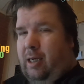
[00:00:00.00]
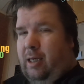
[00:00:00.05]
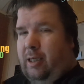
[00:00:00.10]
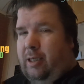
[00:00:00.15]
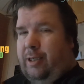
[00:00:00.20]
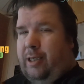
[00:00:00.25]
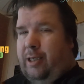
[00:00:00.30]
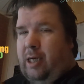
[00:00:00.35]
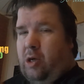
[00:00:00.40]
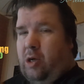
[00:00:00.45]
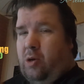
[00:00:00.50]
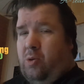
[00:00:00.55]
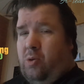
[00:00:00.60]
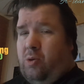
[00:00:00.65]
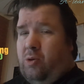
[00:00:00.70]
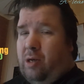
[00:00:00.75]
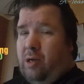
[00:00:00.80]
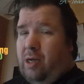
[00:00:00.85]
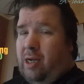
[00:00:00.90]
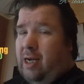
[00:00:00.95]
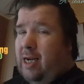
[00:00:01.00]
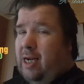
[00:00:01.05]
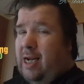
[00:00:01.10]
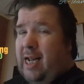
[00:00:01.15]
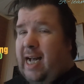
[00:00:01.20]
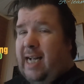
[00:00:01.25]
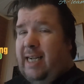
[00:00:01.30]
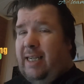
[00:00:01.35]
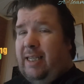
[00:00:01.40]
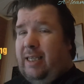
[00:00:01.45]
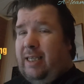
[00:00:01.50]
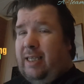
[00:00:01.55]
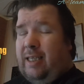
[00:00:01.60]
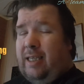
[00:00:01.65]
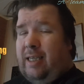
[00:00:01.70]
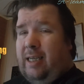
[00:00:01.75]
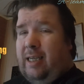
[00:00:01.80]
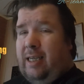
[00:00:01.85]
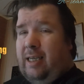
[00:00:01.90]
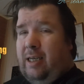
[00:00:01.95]
So
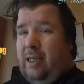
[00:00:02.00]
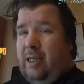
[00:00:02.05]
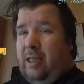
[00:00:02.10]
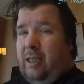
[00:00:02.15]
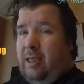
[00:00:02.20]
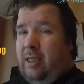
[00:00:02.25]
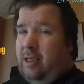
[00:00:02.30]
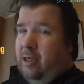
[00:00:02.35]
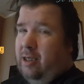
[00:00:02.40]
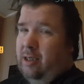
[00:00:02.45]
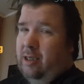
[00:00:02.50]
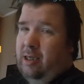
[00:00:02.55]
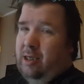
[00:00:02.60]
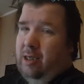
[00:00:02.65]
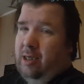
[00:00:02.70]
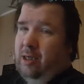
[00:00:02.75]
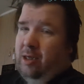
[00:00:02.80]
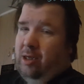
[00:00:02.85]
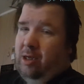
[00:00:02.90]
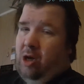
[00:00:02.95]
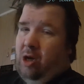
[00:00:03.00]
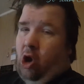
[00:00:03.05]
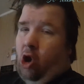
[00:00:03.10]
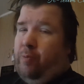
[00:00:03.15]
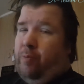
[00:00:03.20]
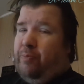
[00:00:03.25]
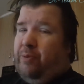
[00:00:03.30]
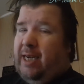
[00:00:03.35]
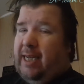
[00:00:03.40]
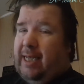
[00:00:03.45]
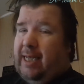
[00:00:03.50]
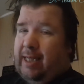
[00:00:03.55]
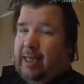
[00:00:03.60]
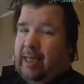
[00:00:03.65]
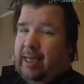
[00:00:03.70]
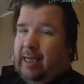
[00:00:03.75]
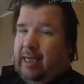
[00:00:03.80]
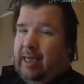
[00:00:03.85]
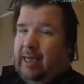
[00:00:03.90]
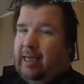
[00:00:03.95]
let's open
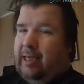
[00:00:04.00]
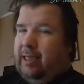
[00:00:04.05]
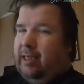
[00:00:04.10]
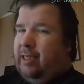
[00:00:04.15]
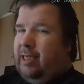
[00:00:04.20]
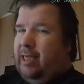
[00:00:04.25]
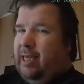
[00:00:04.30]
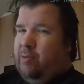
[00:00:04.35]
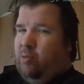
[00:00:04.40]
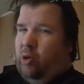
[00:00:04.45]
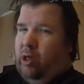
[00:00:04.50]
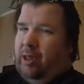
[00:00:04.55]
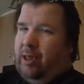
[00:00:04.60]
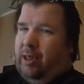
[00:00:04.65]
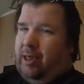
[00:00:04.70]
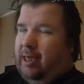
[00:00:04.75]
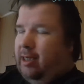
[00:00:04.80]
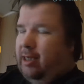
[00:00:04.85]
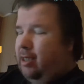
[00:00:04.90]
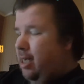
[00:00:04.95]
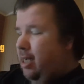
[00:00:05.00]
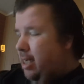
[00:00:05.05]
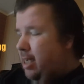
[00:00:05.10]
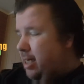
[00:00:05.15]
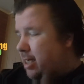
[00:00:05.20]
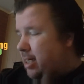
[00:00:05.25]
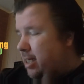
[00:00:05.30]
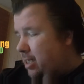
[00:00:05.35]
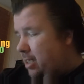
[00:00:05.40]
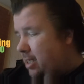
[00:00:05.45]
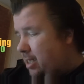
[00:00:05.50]
it and see what's inside.